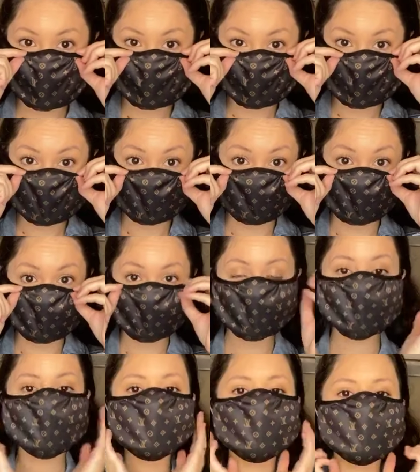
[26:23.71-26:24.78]
So
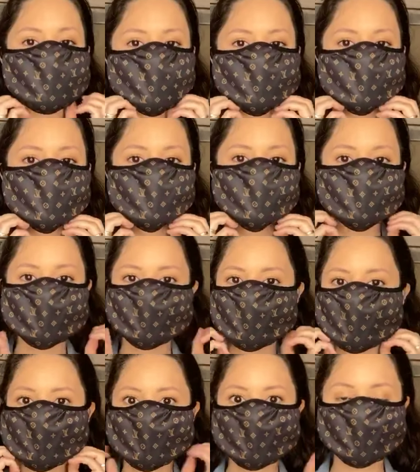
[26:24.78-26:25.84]
there is
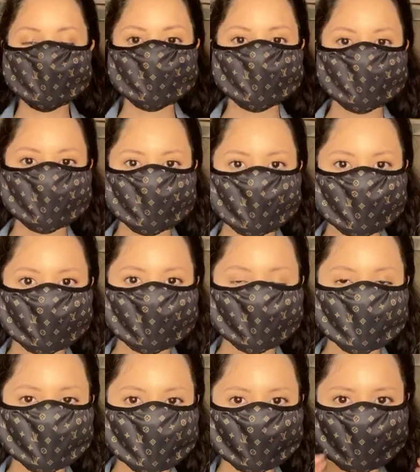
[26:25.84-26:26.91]
my
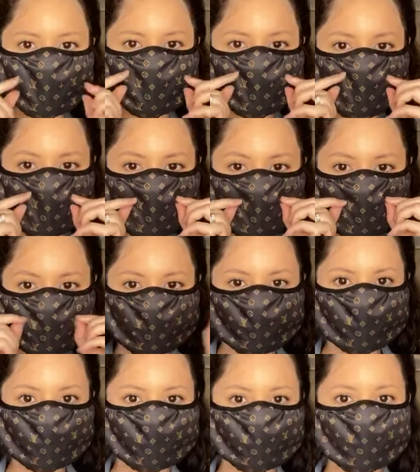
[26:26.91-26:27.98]
mask, and
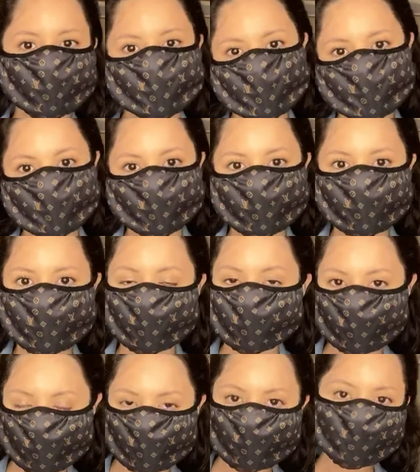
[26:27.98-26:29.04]
whew, this is gonna be fun.
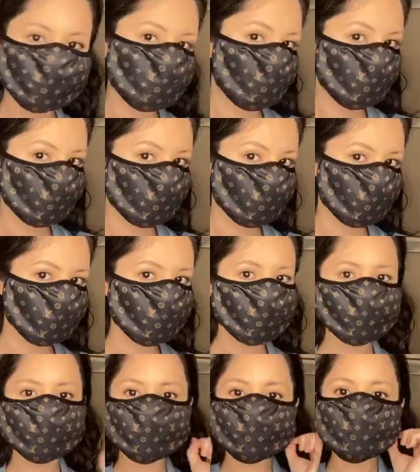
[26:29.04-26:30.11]
There we
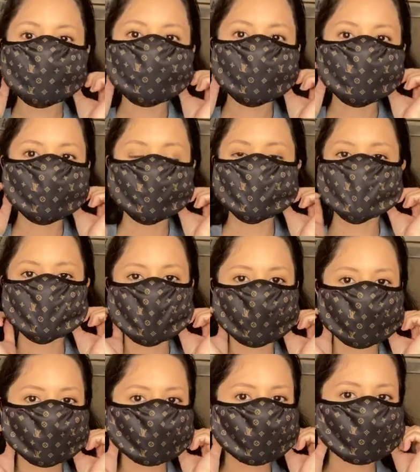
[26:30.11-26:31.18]
go. I'm gonna take
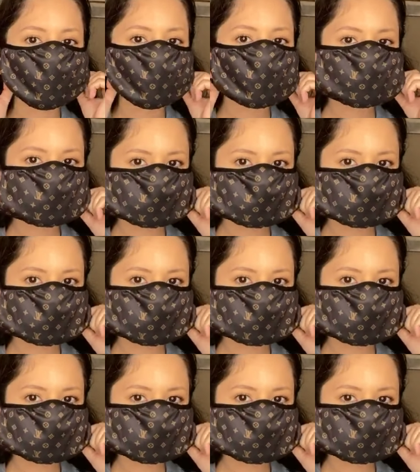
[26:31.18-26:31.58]
it off.